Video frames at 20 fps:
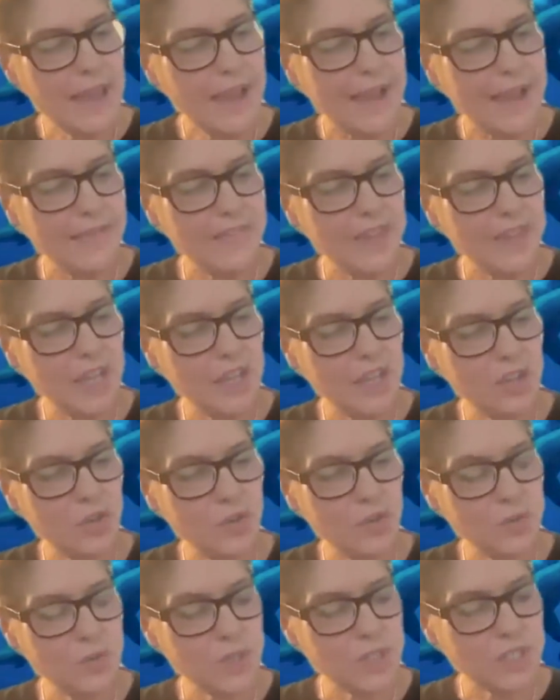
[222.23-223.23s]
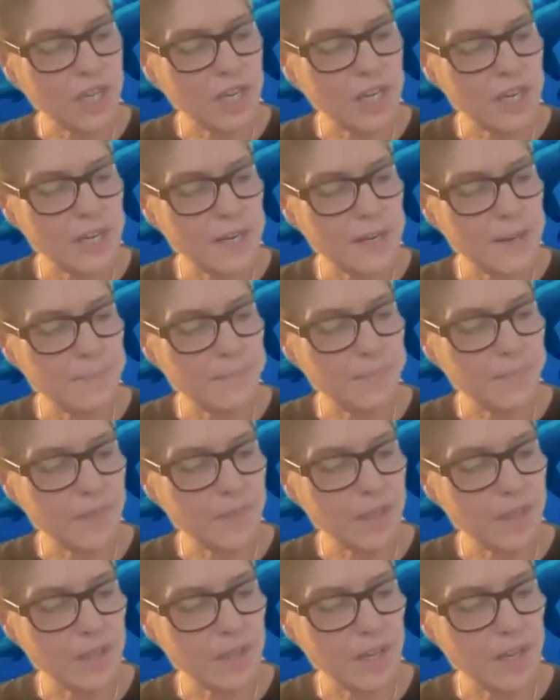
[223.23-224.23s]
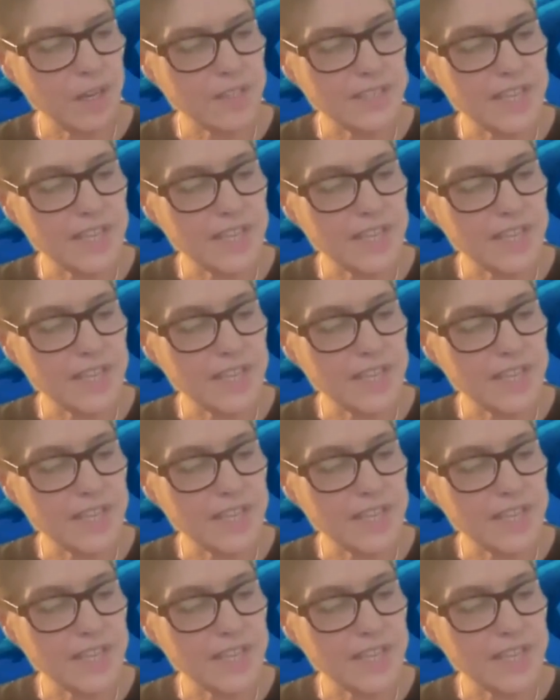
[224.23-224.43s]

and they used um, uh,